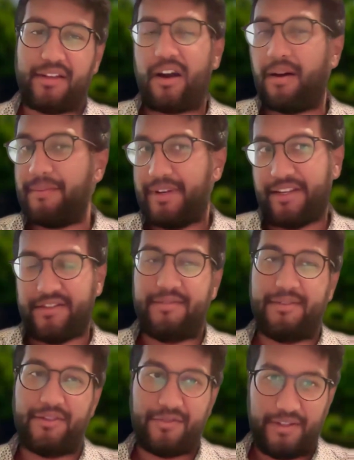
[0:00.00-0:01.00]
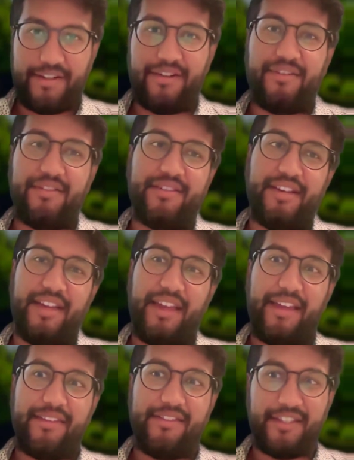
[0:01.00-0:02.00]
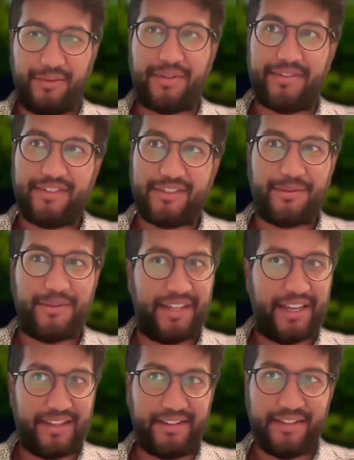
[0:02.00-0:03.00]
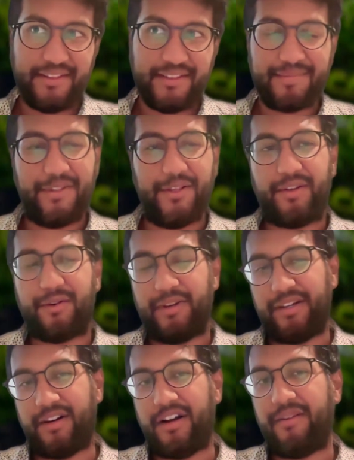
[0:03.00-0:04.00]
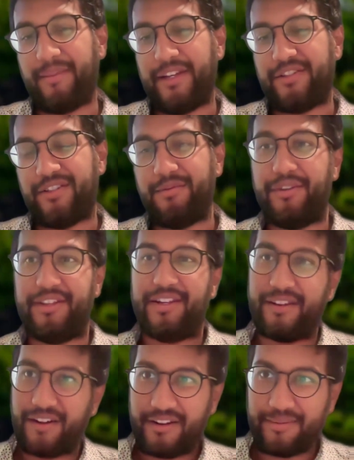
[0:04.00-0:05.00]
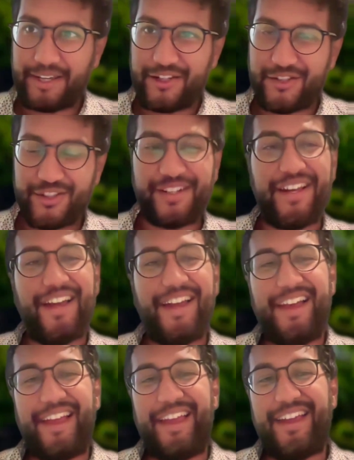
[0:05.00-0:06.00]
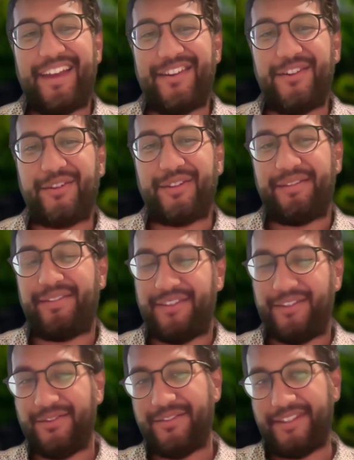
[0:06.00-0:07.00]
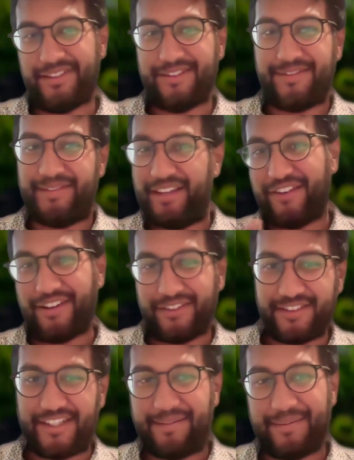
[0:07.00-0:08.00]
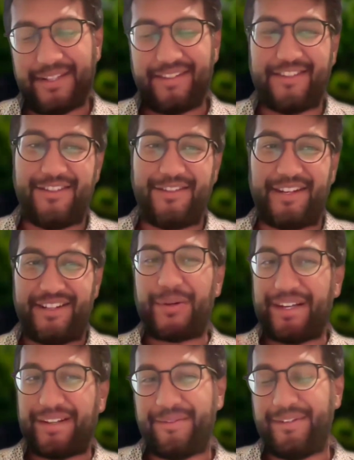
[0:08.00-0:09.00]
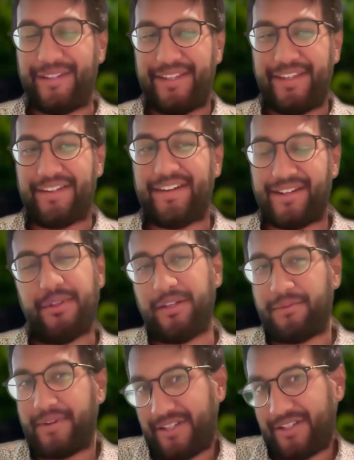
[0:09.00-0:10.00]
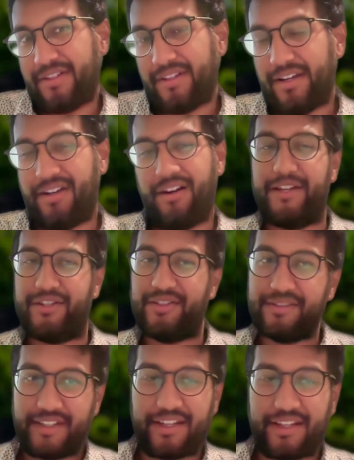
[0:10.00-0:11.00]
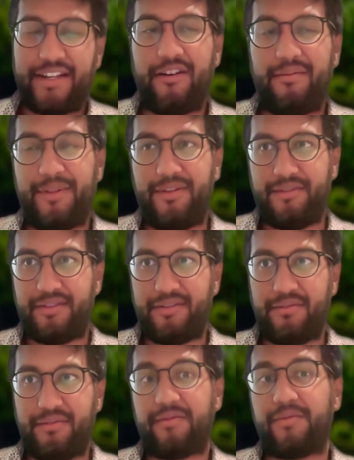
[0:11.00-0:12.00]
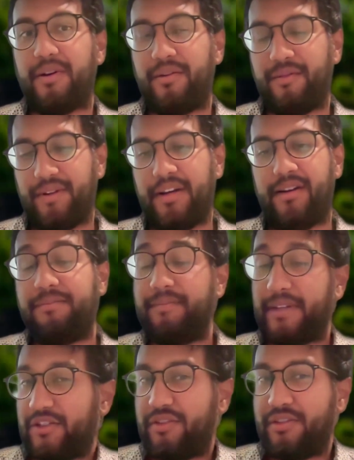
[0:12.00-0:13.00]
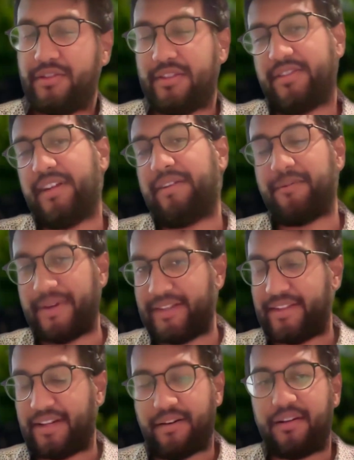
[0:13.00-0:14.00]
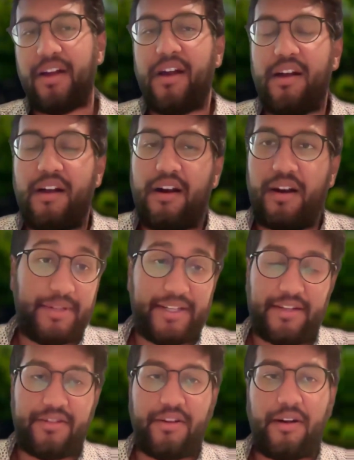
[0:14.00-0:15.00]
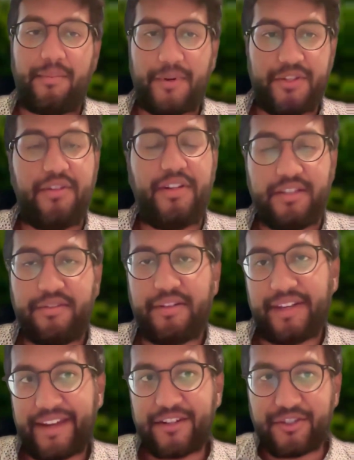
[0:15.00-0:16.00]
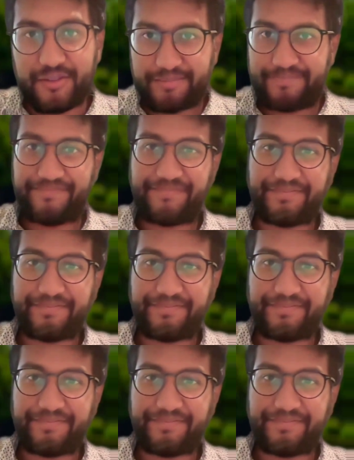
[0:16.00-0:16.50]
the combinations with triggers and sequences are really endless. You can create an automation within an automation, and you can use these if-else statements to create really, really rich automations that can help you to grow and make sure you just never miss out on a potential opportunity to engage.